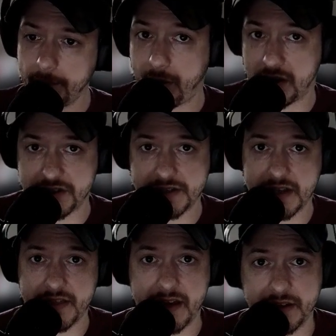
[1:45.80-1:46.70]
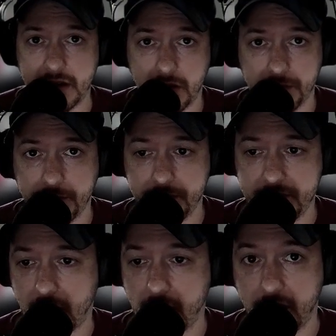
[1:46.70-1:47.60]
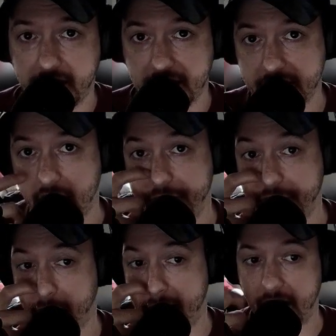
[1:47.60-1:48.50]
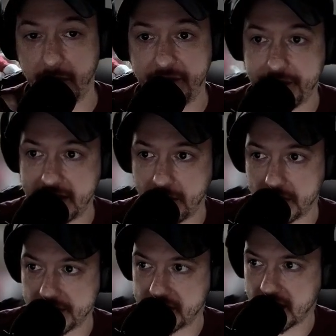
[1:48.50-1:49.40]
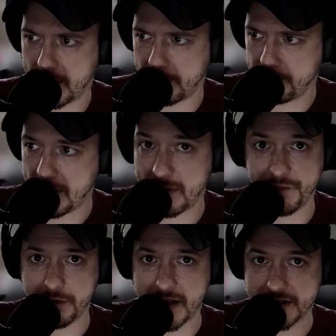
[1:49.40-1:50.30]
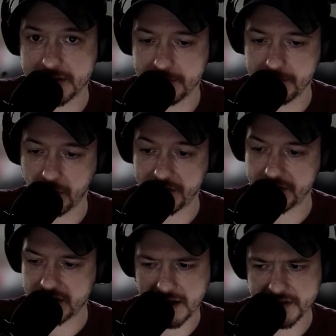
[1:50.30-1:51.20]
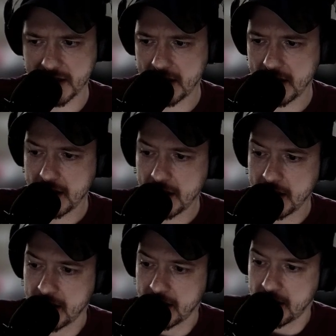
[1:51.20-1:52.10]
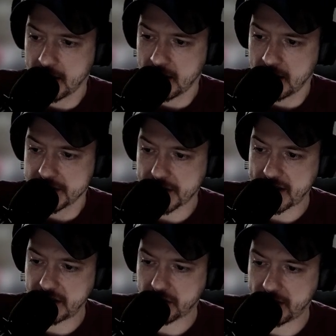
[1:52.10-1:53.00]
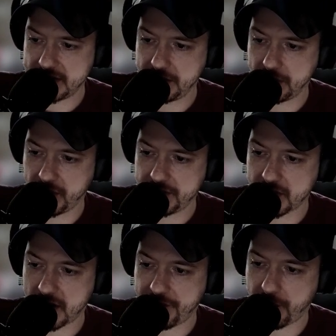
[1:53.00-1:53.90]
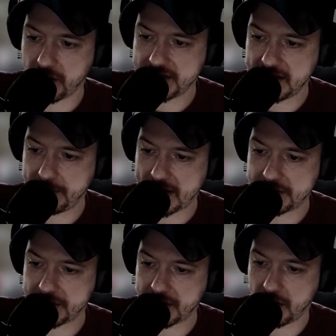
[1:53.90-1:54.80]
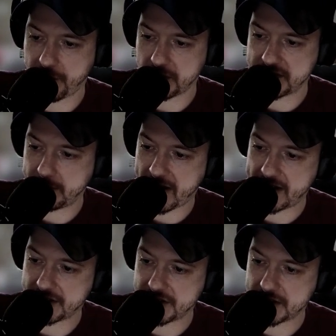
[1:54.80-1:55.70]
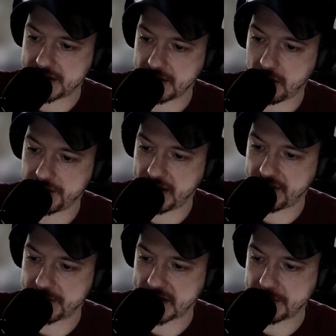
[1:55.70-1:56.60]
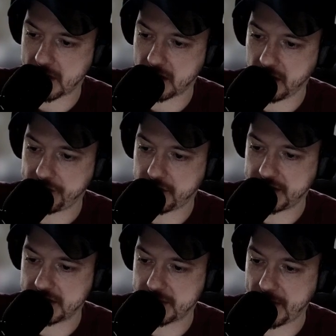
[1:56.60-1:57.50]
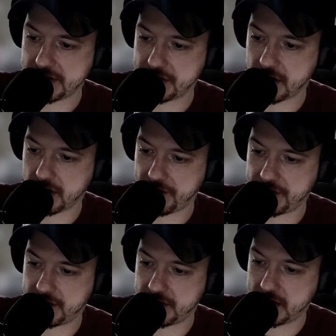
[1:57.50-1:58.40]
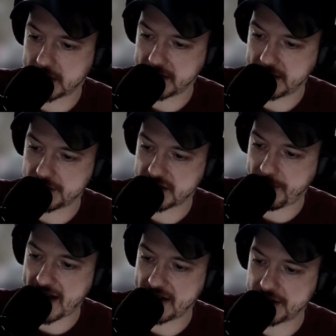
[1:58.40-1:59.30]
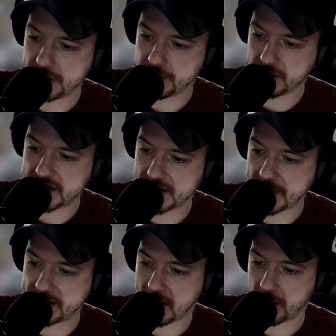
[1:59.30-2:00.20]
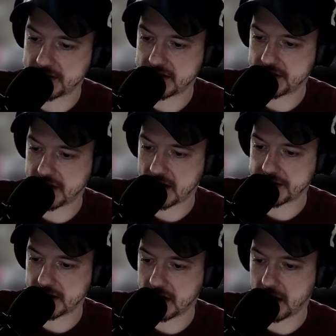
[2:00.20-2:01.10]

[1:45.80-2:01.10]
purchase and then, don't look at the alt for a while, wait for the orders to come in, maybe a few days worth of shells. So then you're going to withdraw 14 pastry dough and 14 pie dishes. Hold down the space bar. Left click, use the pastry dough. Left click, use the pie dish. Release the space bar once the shells